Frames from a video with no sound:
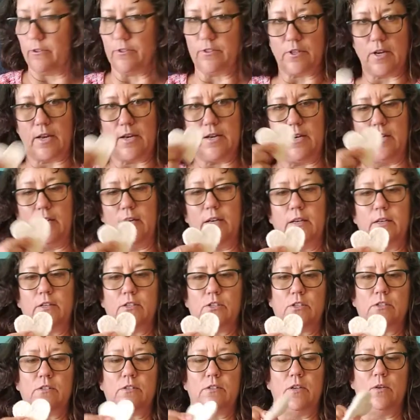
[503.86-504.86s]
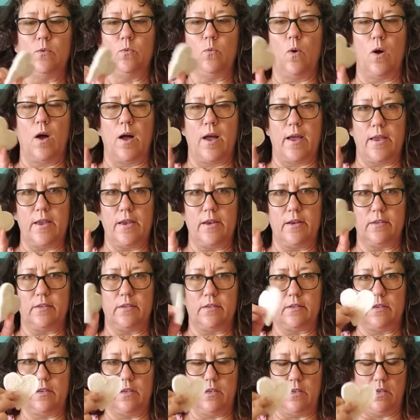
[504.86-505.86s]
I did it just in white,
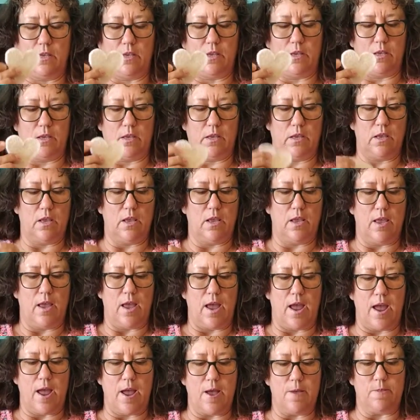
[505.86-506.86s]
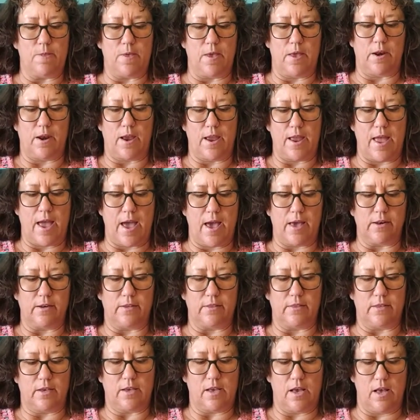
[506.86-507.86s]
and then I
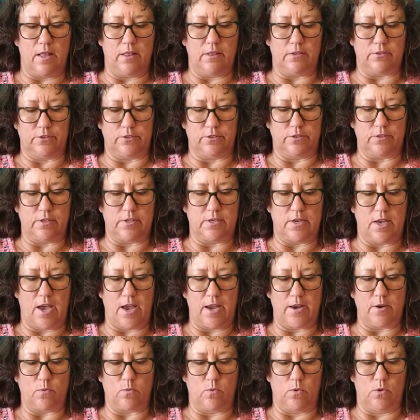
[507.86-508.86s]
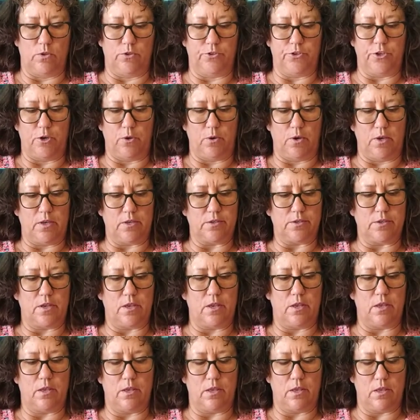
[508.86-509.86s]
added the colors, the dyed wool to it.
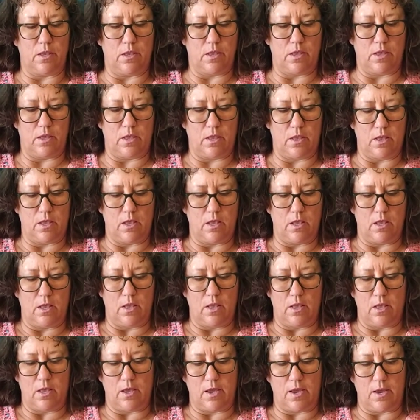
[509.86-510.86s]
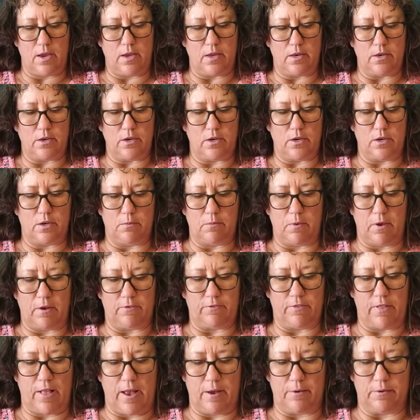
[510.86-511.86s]
And you can make
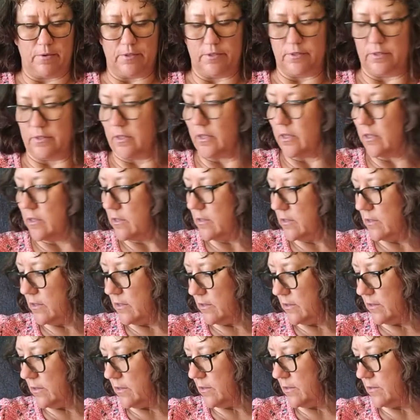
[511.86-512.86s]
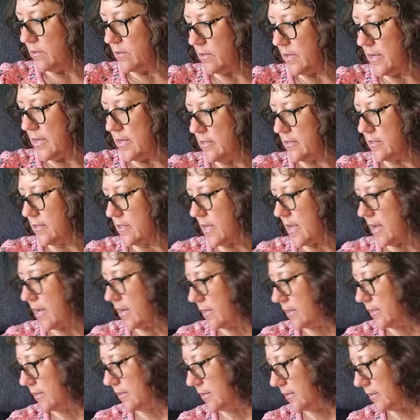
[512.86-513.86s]
flowers and little
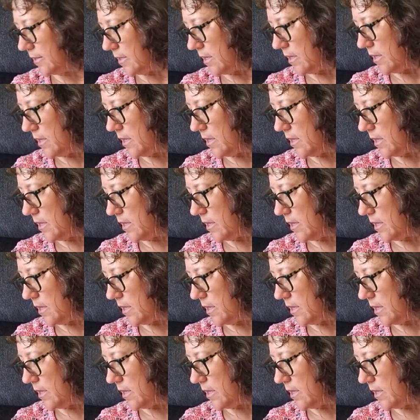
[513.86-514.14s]
insects.